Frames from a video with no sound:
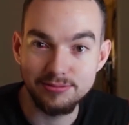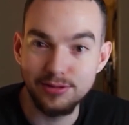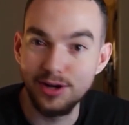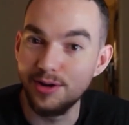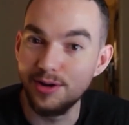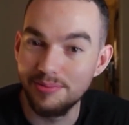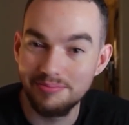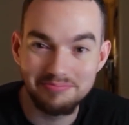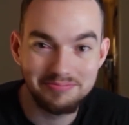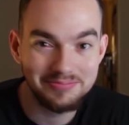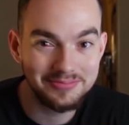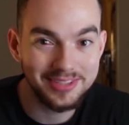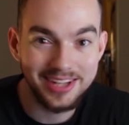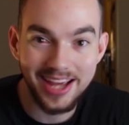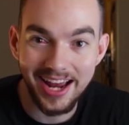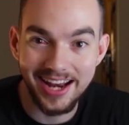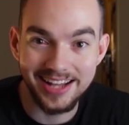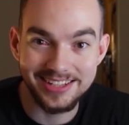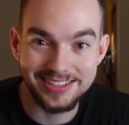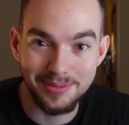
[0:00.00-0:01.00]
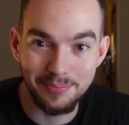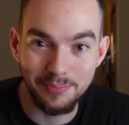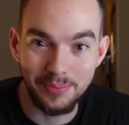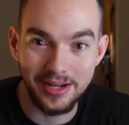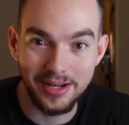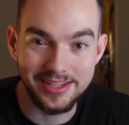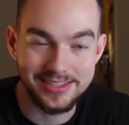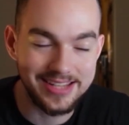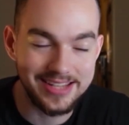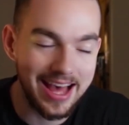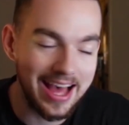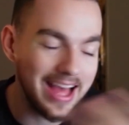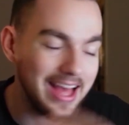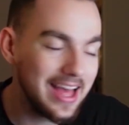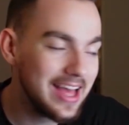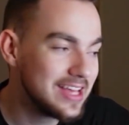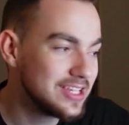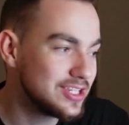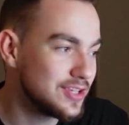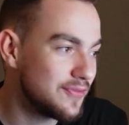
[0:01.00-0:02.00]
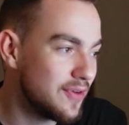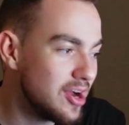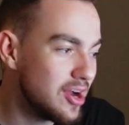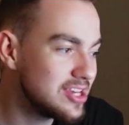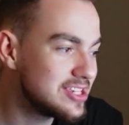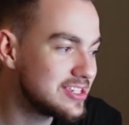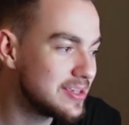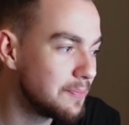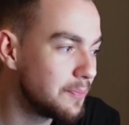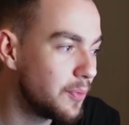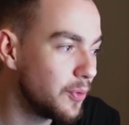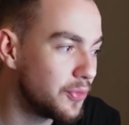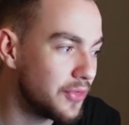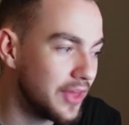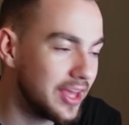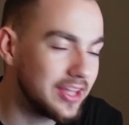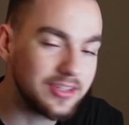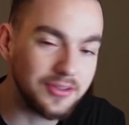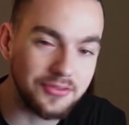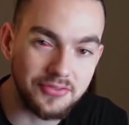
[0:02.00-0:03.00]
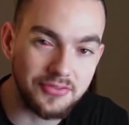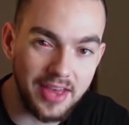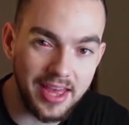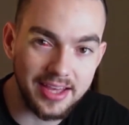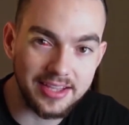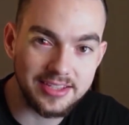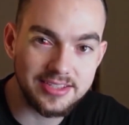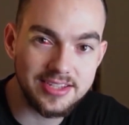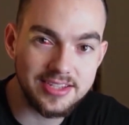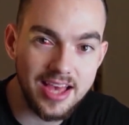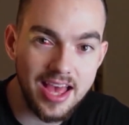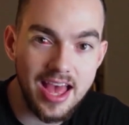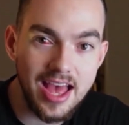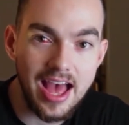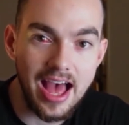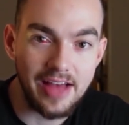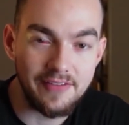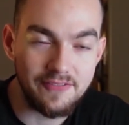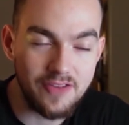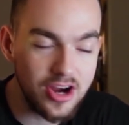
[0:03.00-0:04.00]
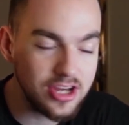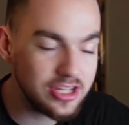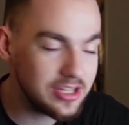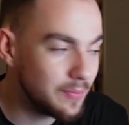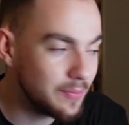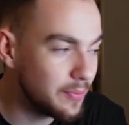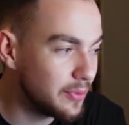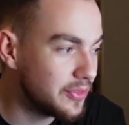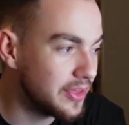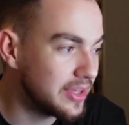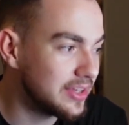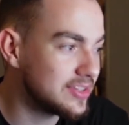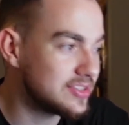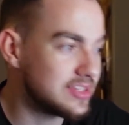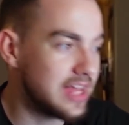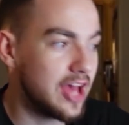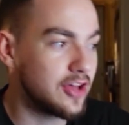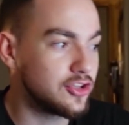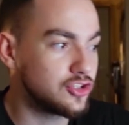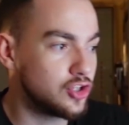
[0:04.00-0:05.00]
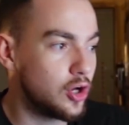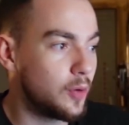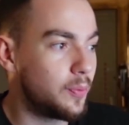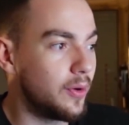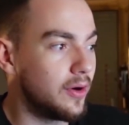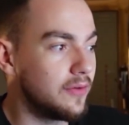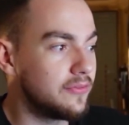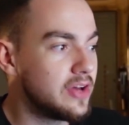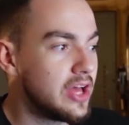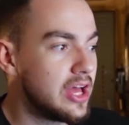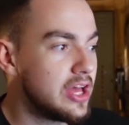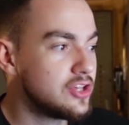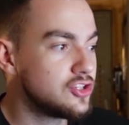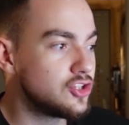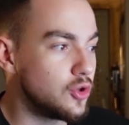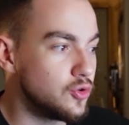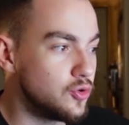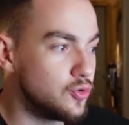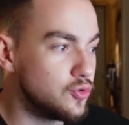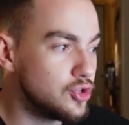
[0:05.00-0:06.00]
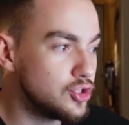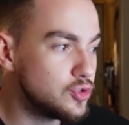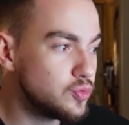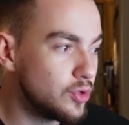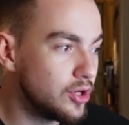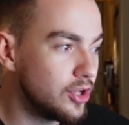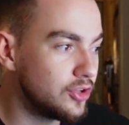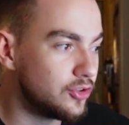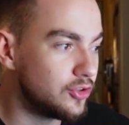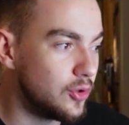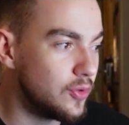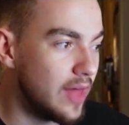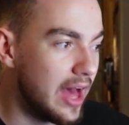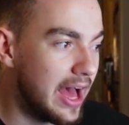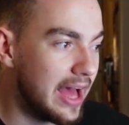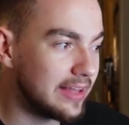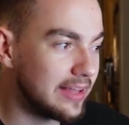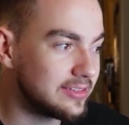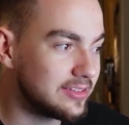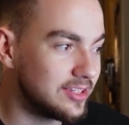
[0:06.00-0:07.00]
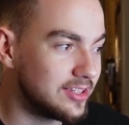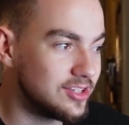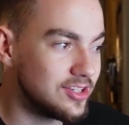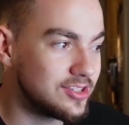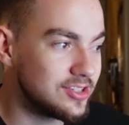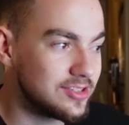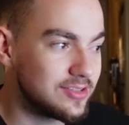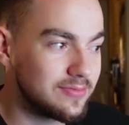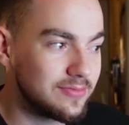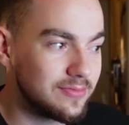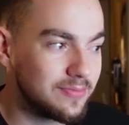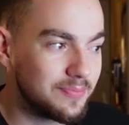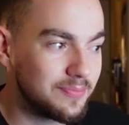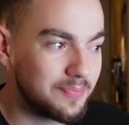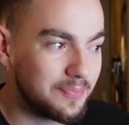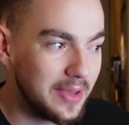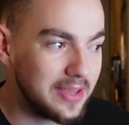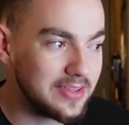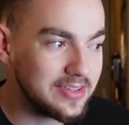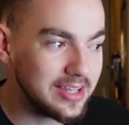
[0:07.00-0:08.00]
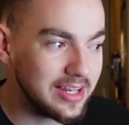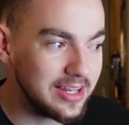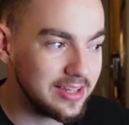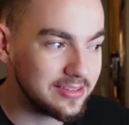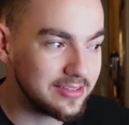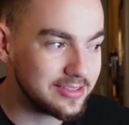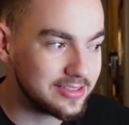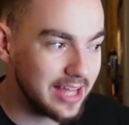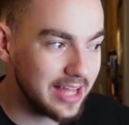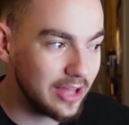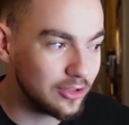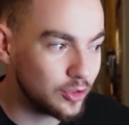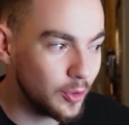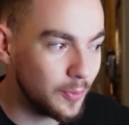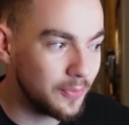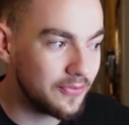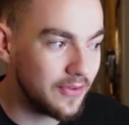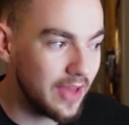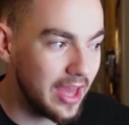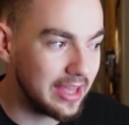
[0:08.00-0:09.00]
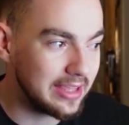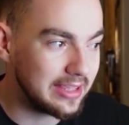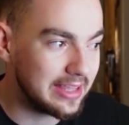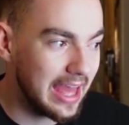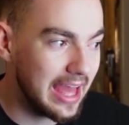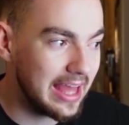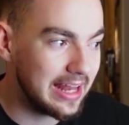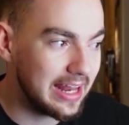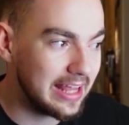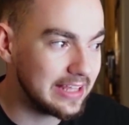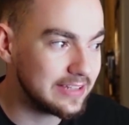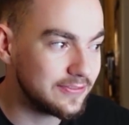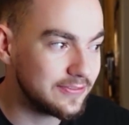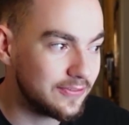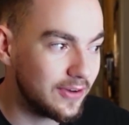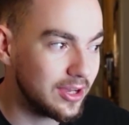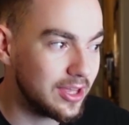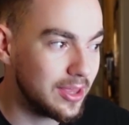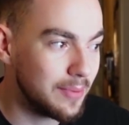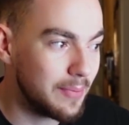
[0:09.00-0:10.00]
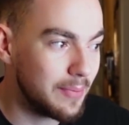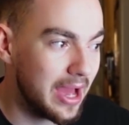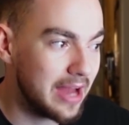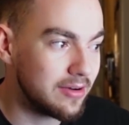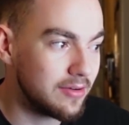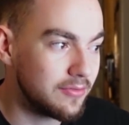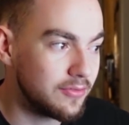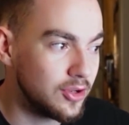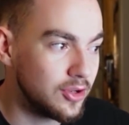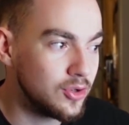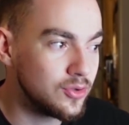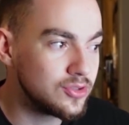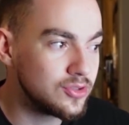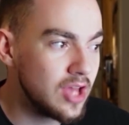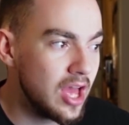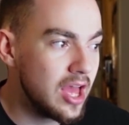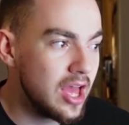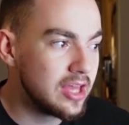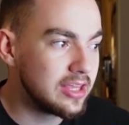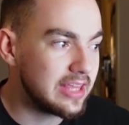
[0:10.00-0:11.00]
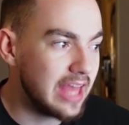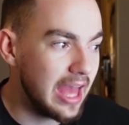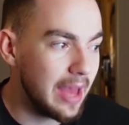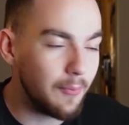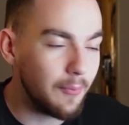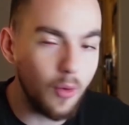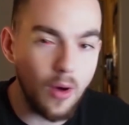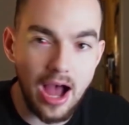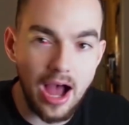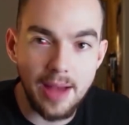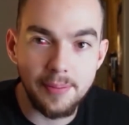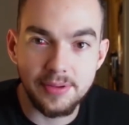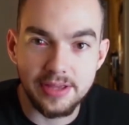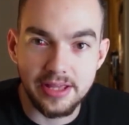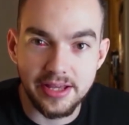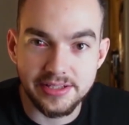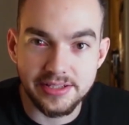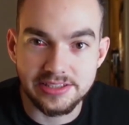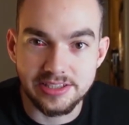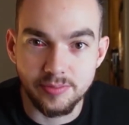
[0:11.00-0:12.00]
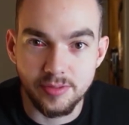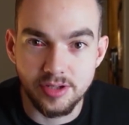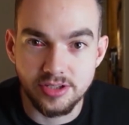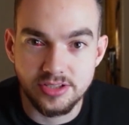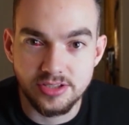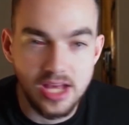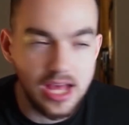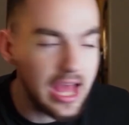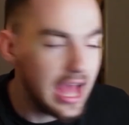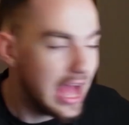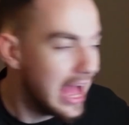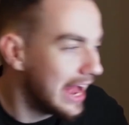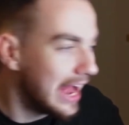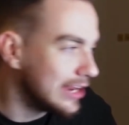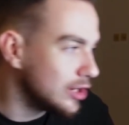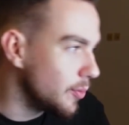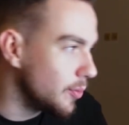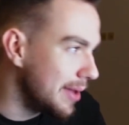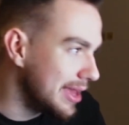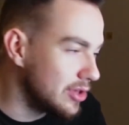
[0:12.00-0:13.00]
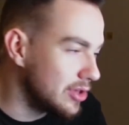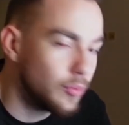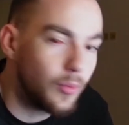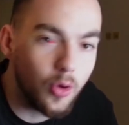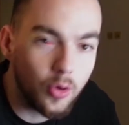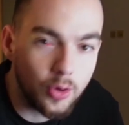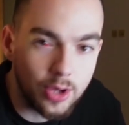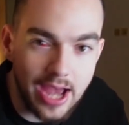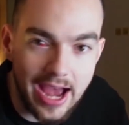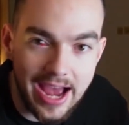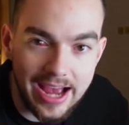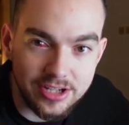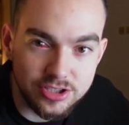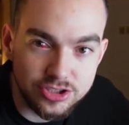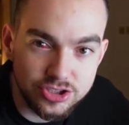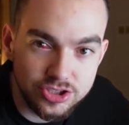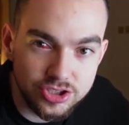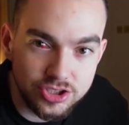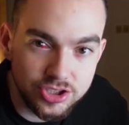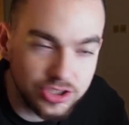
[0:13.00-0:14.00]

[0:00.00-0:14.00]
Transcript: It's kind of simple as that. It's a very simple thing to fix, a very simple thing to stay on top of. So you just wanna do that to just basically stay on top of it and get less fucking bad reviews, get more happy customers, and you'll make more cash.